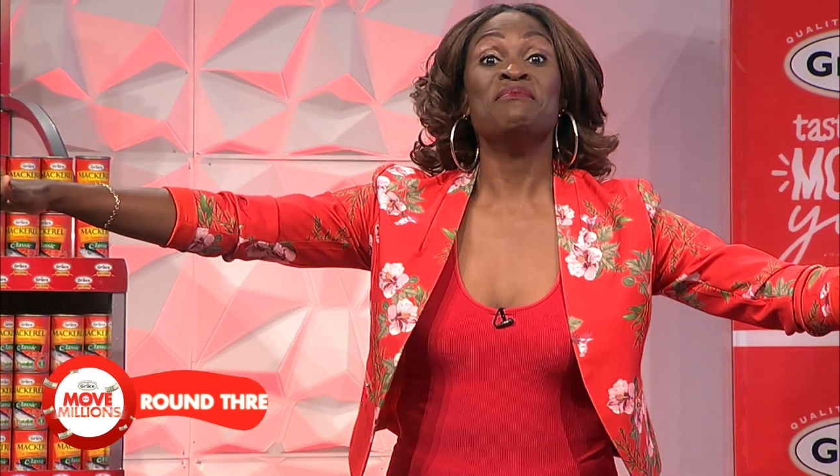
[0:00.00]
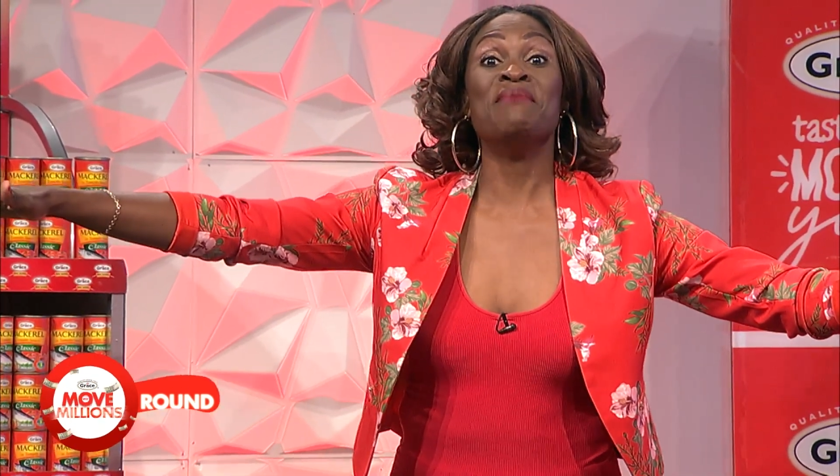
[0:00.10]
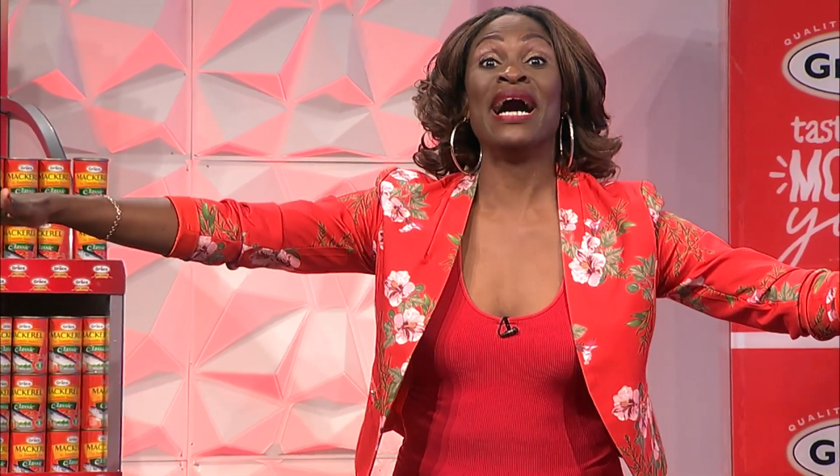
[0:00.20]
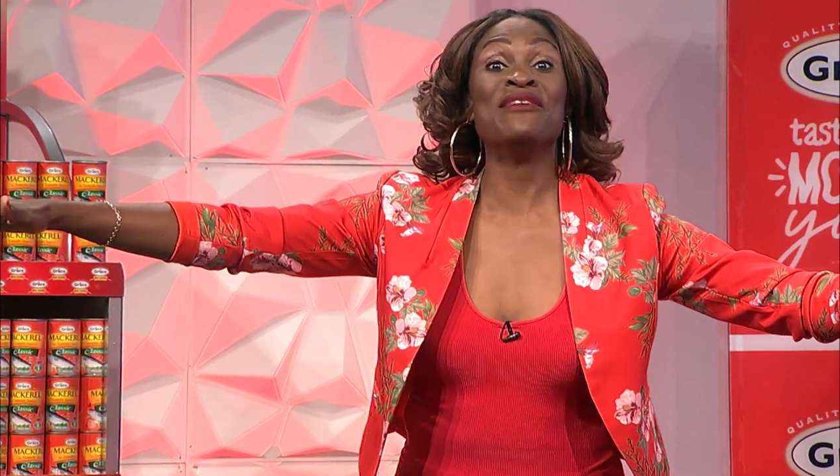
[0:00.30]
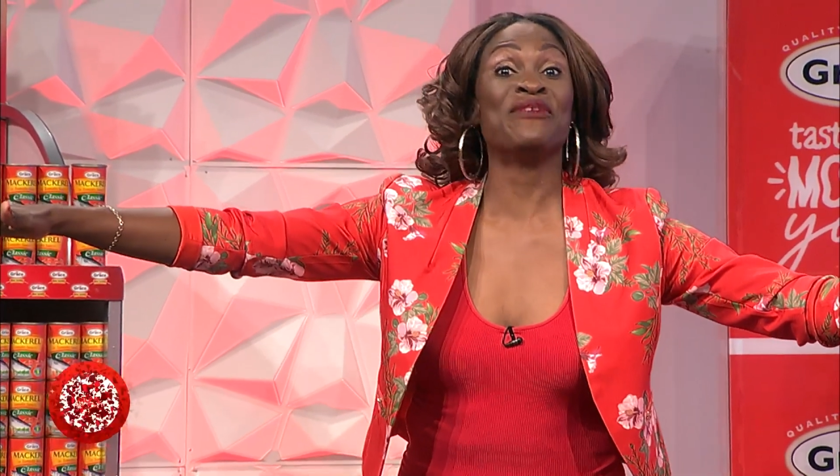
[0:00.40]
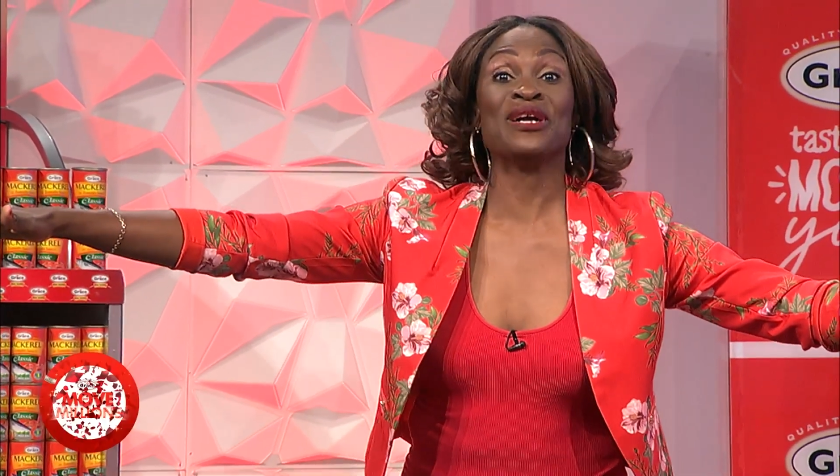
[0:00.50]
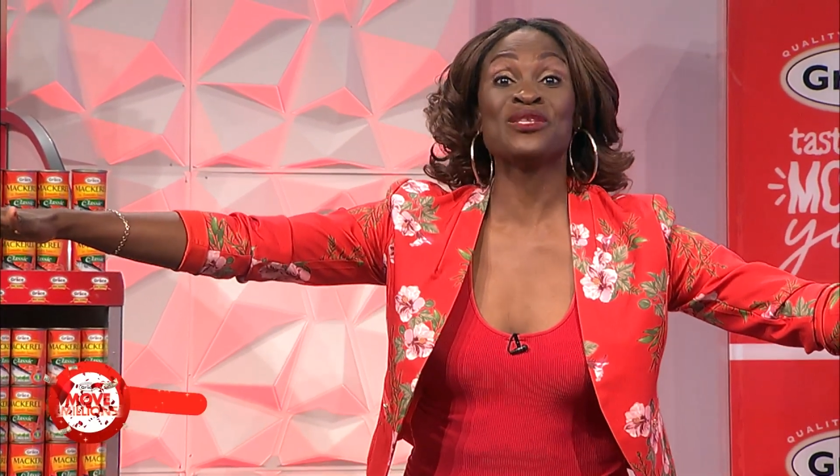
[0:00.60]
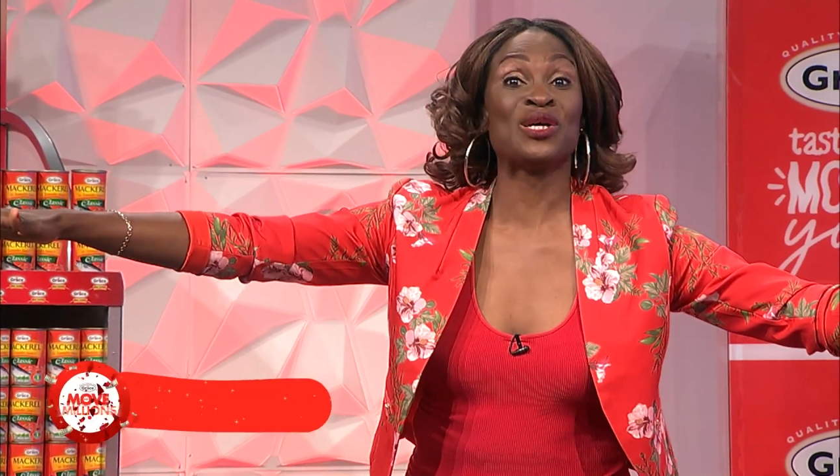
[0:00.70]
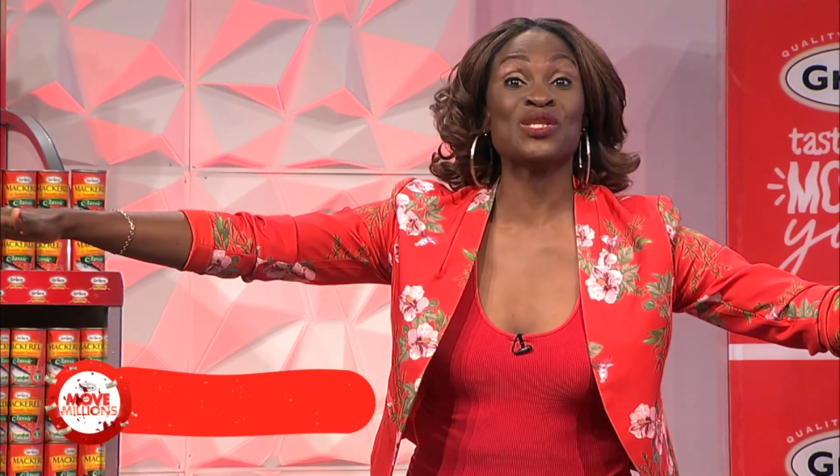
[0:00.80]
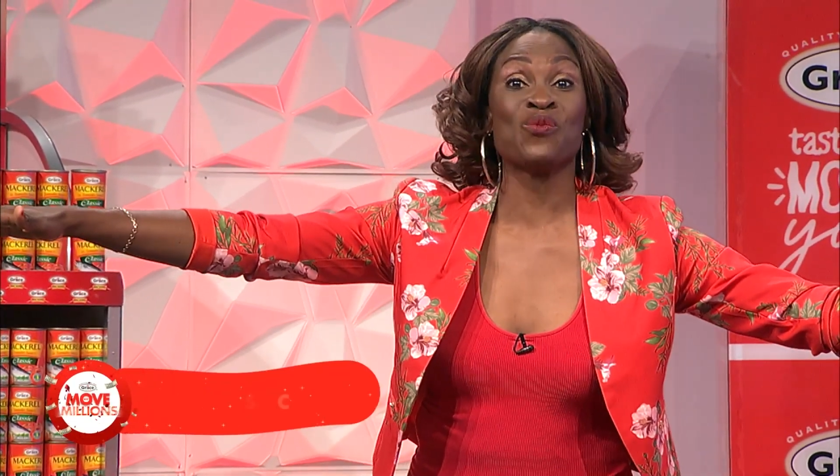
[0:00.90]
Man
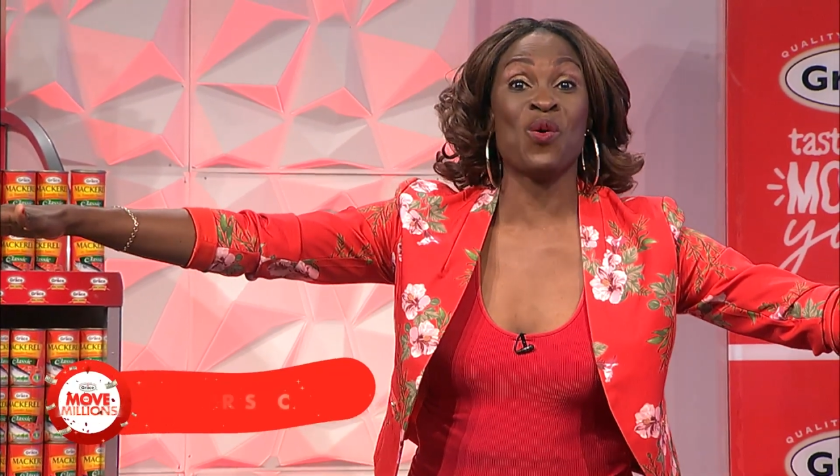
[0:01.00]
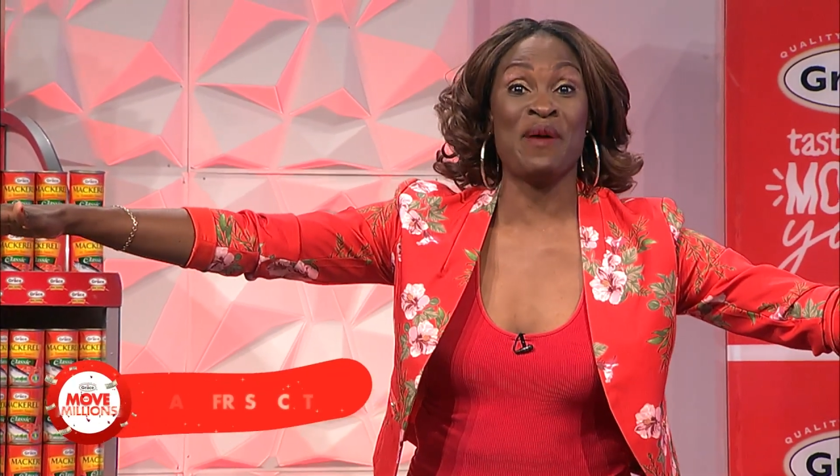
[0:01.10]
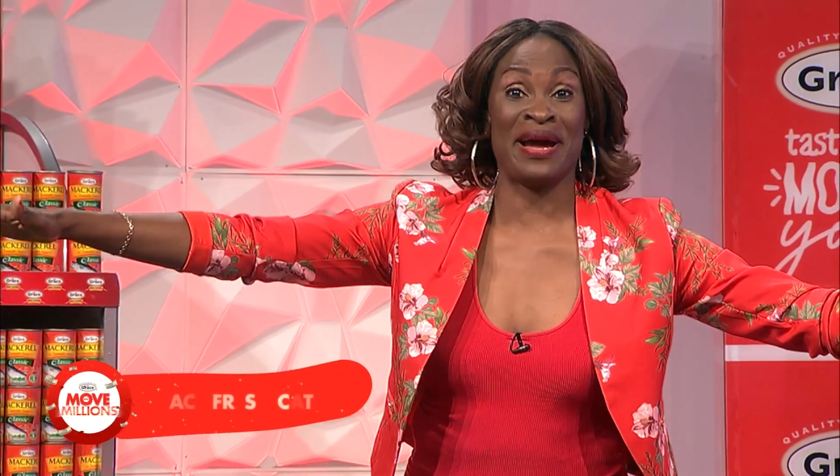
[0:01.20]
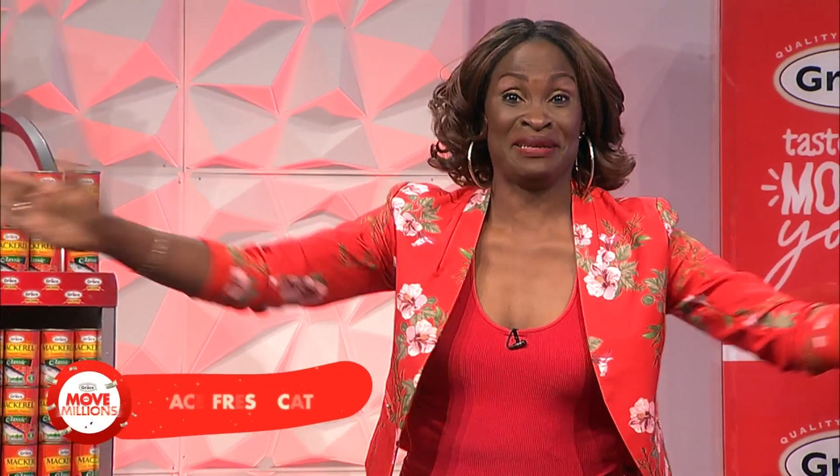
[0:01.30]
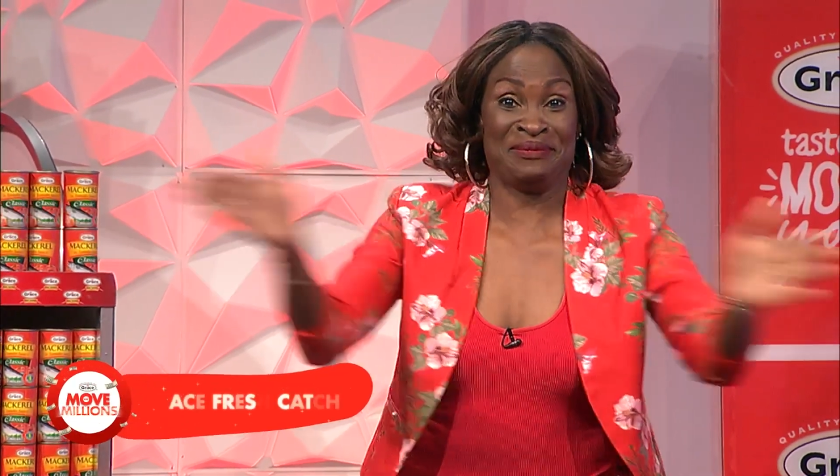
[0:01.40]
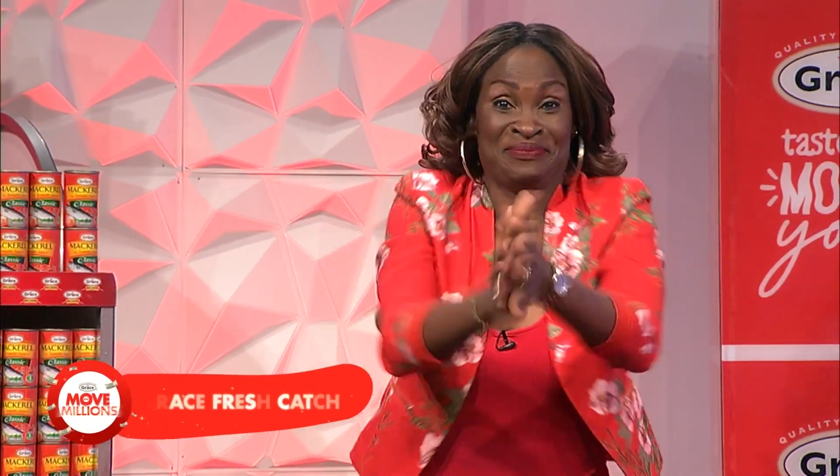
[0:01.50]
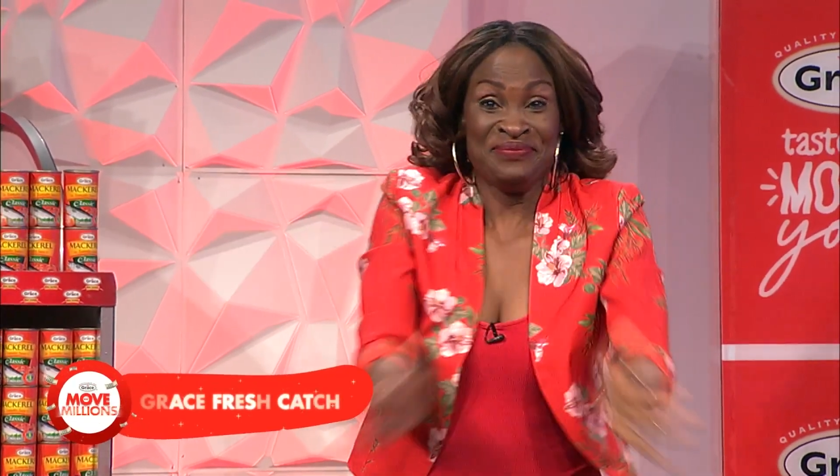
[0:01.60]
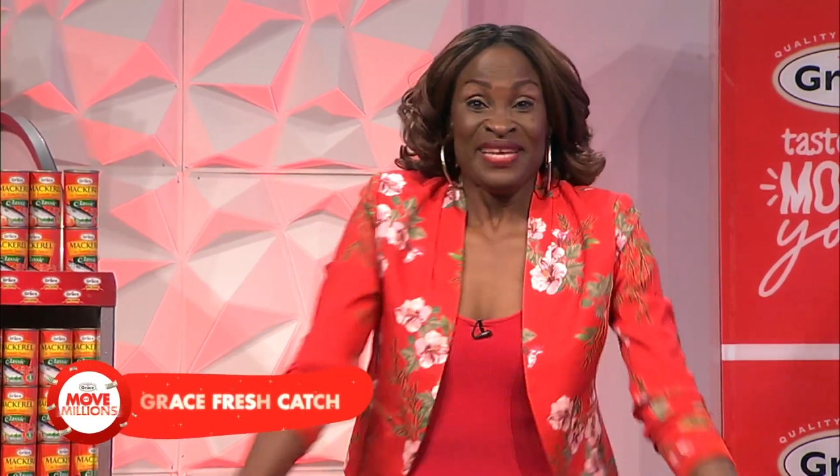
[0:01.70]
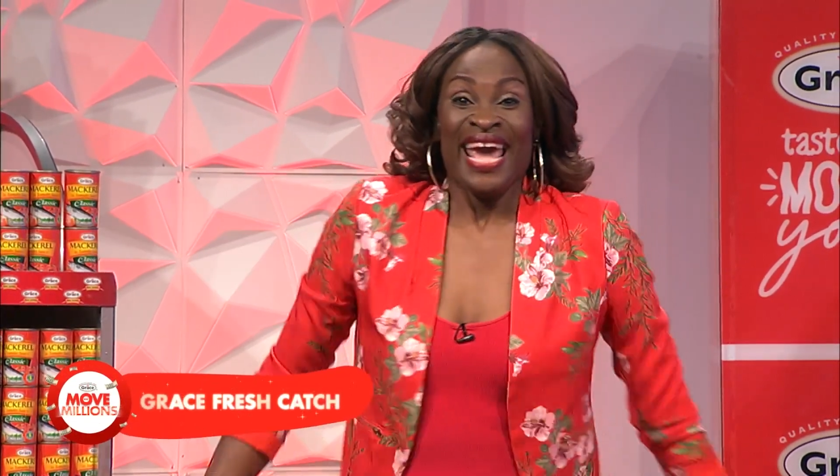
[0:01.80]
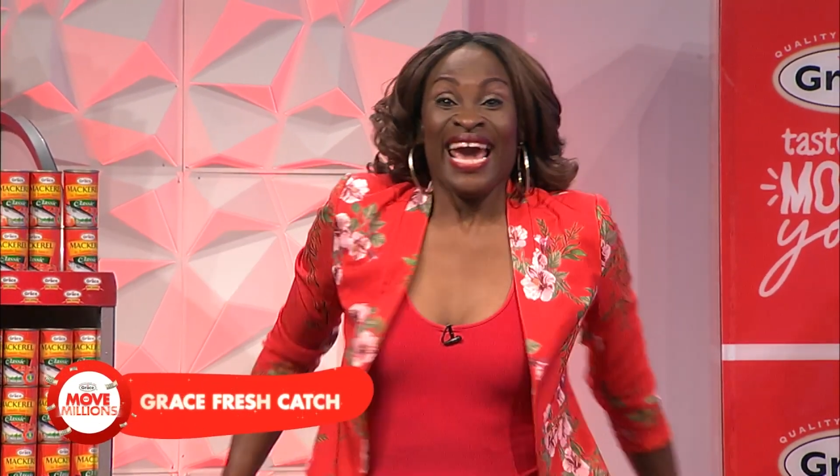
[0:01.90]
versus woman.
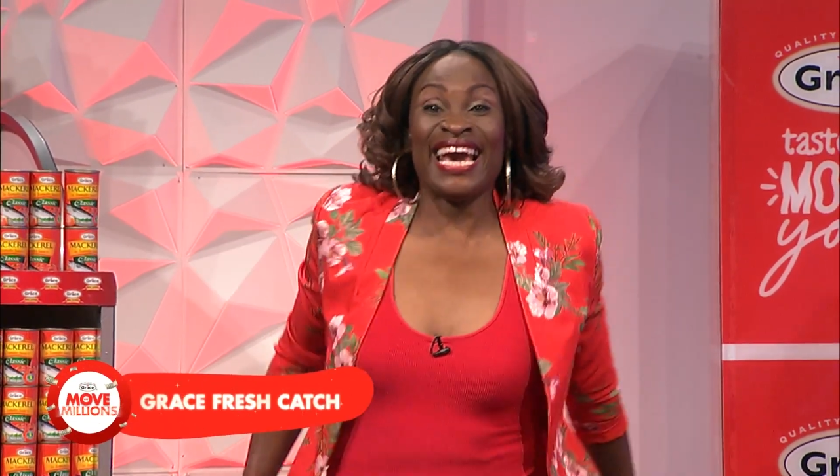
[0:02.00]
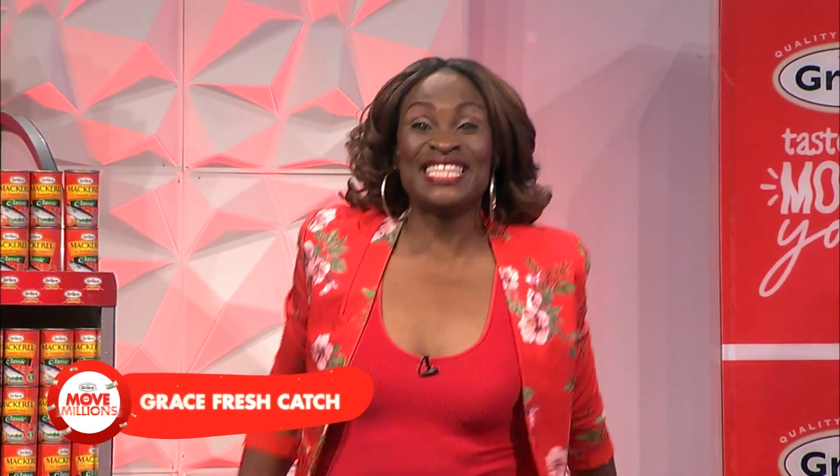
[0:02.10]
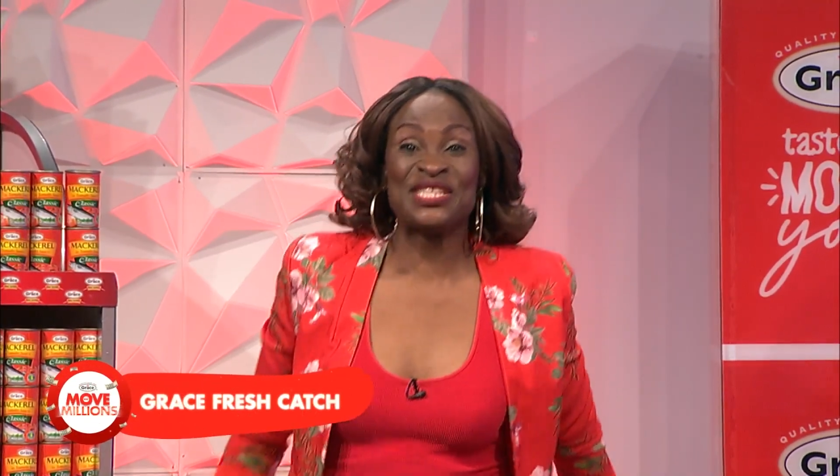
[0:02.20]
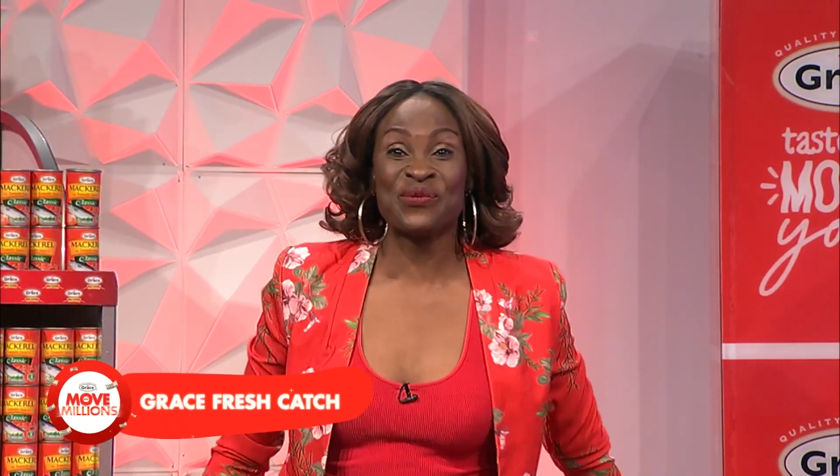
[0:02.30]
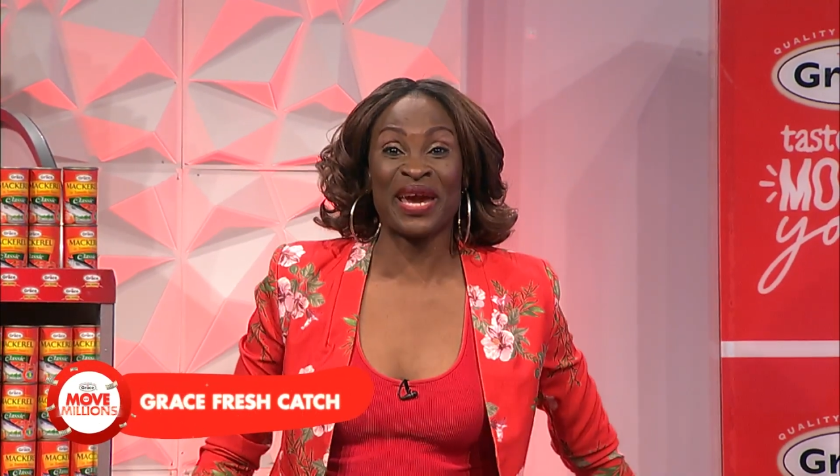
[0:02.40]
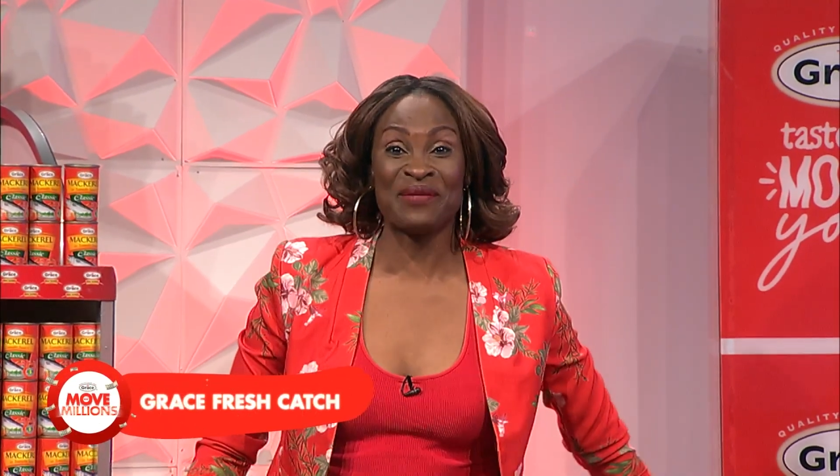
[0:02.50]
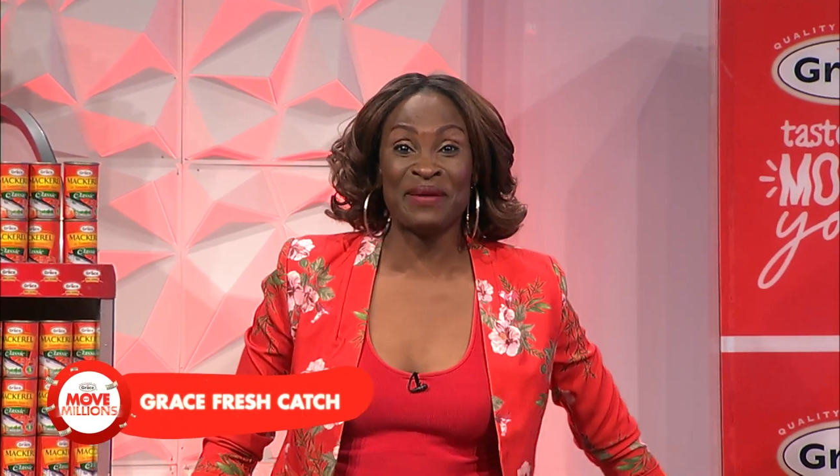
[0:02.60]
It's sweet